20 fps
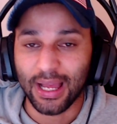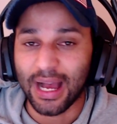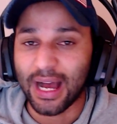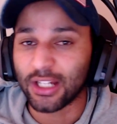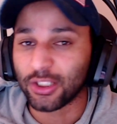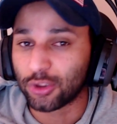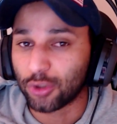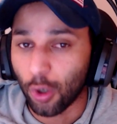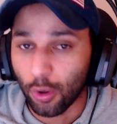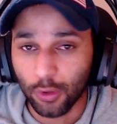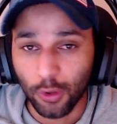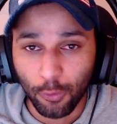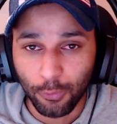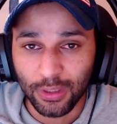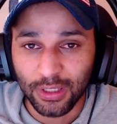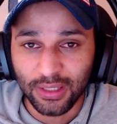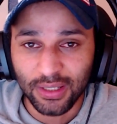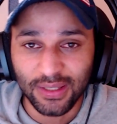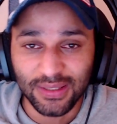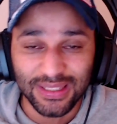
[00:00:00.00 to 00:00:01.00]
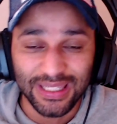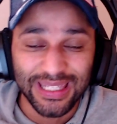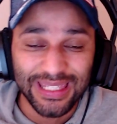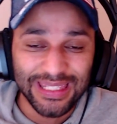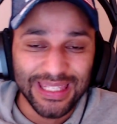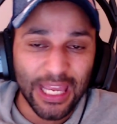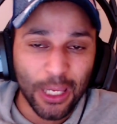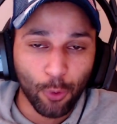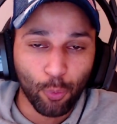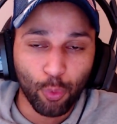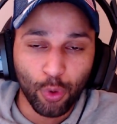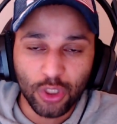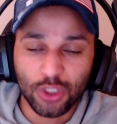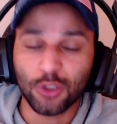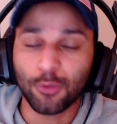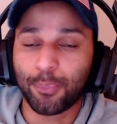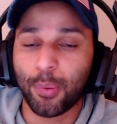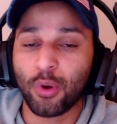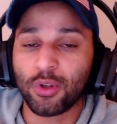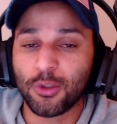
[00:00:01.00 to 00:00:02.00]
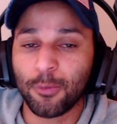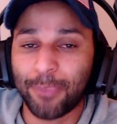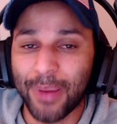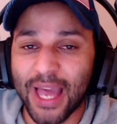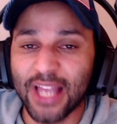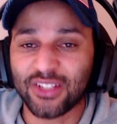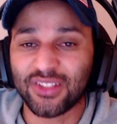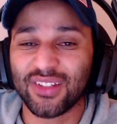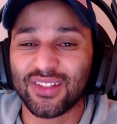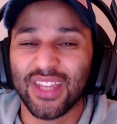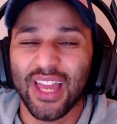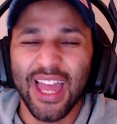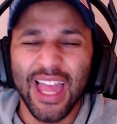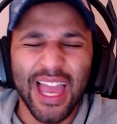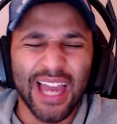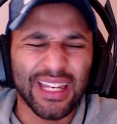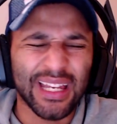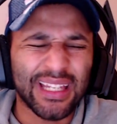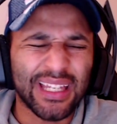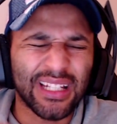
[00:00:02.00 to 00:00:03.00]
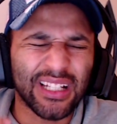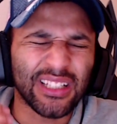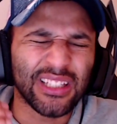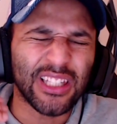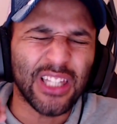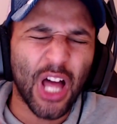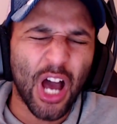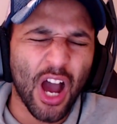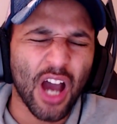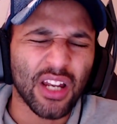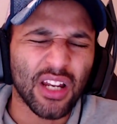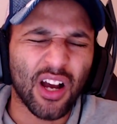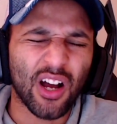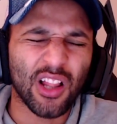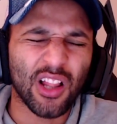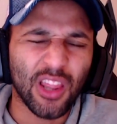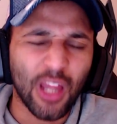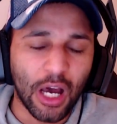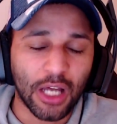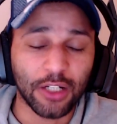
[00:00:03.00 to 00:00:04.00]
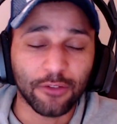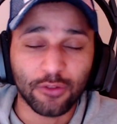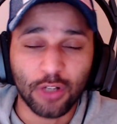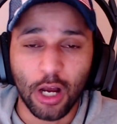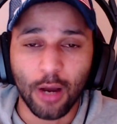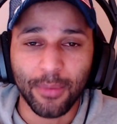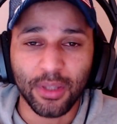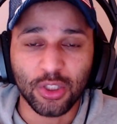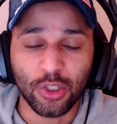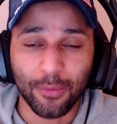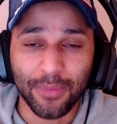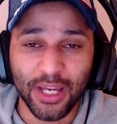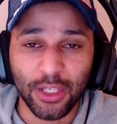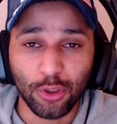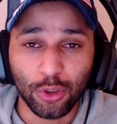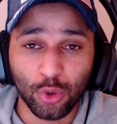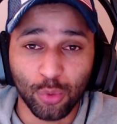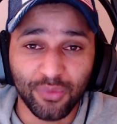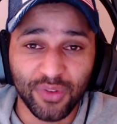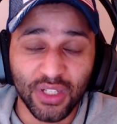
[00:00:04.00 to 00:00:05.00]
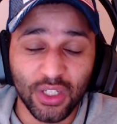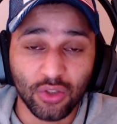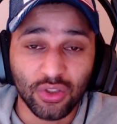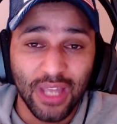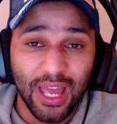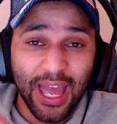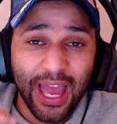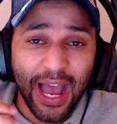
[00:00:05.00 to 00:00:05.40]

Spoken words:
I don't know what it is. EA was supposed to patch this, and I get a lot of comments on my YouTube videos.